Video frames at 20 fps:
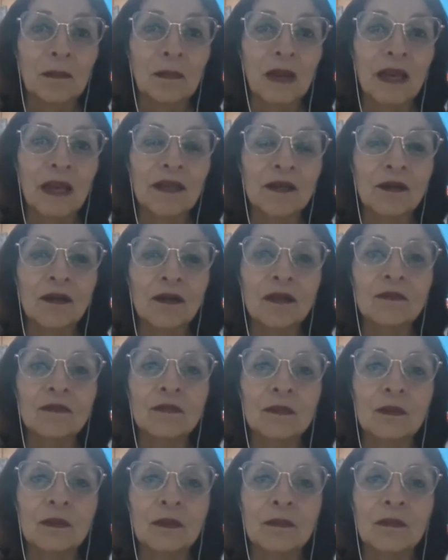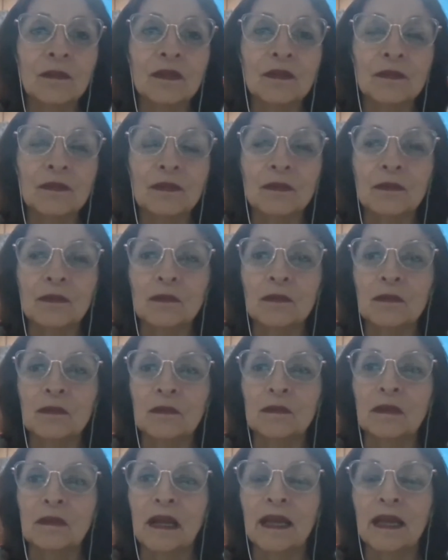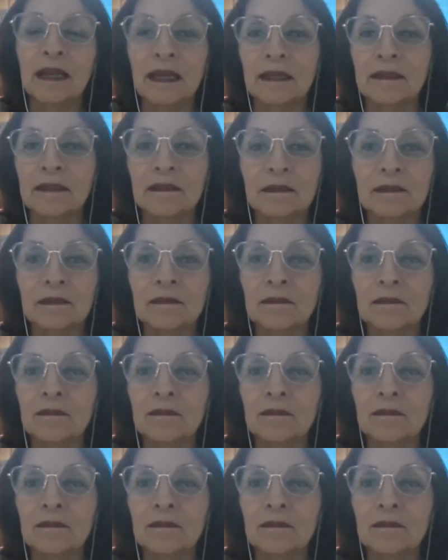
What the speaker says: I don't know if you want me to, I can.